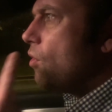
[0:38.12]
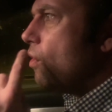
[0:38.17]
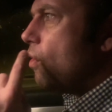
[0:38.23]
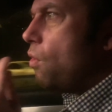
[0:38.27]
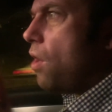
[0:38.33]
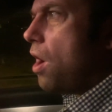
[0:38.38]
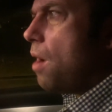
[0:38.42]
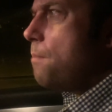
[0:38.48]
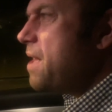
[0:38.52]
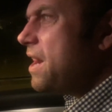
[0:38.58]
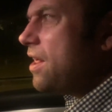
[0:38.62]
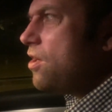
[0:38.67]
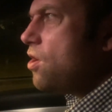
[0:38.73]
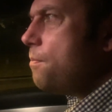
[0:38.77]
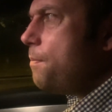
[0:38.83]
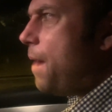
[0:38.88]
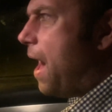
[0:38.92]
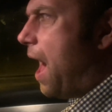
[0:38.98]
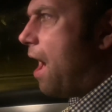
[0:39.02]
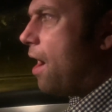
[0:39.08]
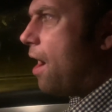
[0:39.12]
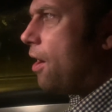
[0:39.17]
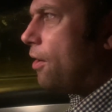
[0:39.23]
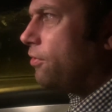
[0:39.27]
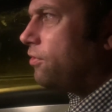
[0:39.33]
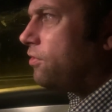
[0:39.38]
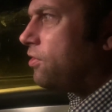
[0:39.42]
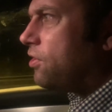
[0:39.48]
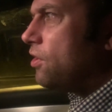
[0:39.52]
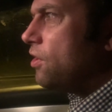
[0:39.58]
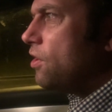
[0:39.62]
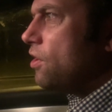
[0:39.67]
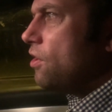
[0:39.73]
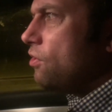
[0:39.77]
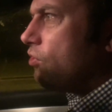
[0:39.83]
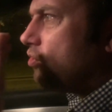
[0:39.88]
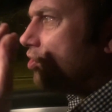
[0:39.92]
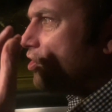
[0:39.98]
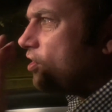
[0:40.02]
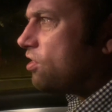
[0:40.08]
£1 million
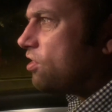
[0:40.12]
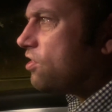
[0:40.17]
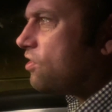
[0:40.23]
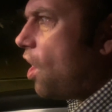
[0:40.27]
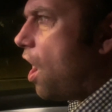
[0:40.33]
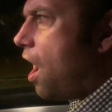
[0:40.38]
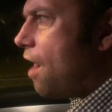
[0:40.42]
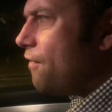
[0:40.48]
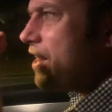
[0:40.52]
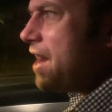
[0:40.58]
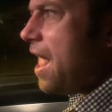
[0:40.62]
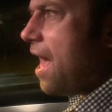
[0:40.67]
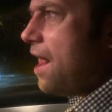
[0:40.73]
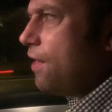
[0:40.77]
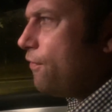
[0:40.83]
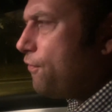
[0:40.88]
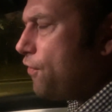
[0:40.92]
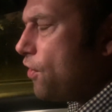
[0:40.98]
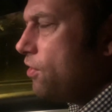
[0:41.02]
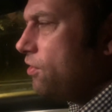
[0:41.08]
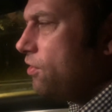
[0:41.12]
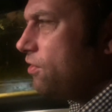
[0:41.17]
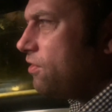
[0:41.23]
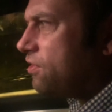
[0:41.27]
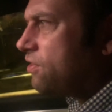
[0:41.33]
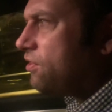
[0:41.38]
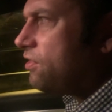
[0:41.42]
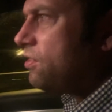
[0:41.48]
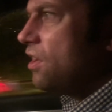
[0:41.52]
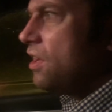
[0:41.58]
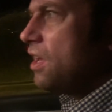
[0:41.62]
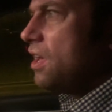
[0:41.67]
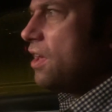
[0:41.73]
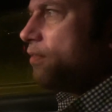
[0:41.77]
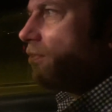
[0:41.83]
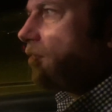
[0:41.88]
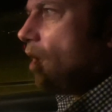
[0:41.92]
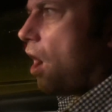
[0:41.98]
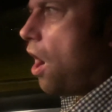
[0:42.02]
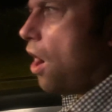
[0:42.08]
to the starving elephants
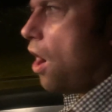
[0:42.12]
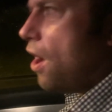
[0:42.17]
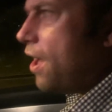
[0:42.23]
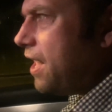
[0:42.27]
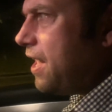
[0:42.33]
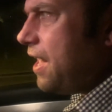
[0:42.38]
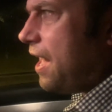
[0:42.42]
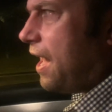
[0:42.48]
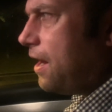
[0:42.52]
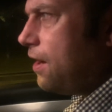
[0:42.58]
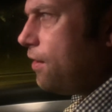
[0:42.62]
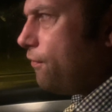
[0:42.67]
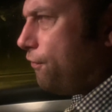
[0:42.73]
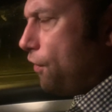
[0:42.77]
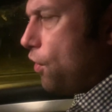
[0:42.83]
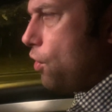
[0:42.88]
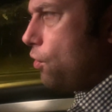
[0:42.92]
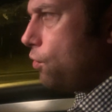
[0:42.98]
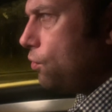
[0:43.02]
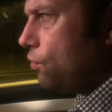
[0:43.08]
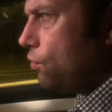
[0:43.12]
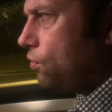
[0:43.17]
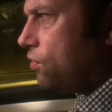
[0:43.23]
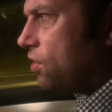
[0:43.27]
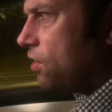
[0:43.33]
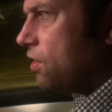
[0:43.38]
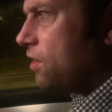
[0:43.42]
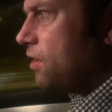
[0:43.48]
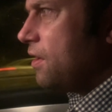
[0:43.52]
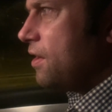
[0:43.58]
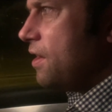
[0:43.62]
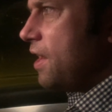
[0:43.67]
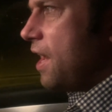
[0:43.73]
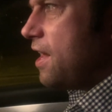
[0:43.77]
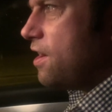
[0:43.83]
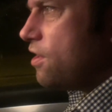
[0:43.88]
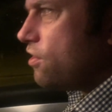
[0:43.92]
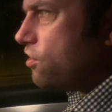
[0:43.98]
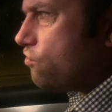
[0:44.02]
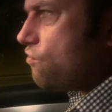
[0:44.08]
that are eating food
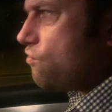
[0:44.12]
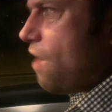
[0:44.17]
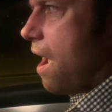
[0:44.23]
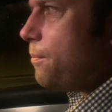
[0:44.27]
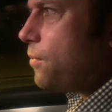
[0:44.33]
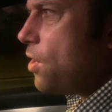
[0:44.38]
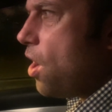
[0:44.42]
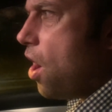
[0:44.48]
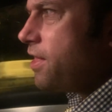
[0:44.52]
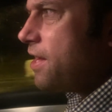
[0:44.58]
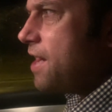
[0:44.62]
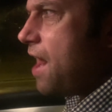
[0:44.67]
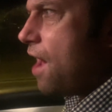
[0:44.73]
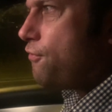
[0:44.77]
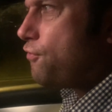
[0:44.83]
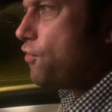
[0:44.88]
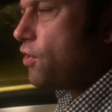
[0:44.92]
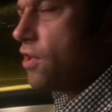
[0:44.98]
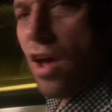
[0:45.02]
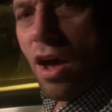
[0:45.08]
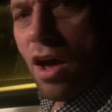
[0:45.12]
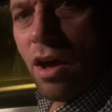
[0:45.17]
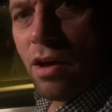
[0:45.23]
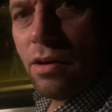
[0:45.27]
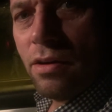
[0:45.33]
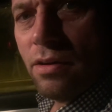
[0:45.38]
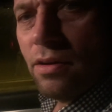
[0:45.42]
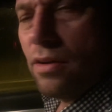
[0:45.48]
in a scrapyard in Africa?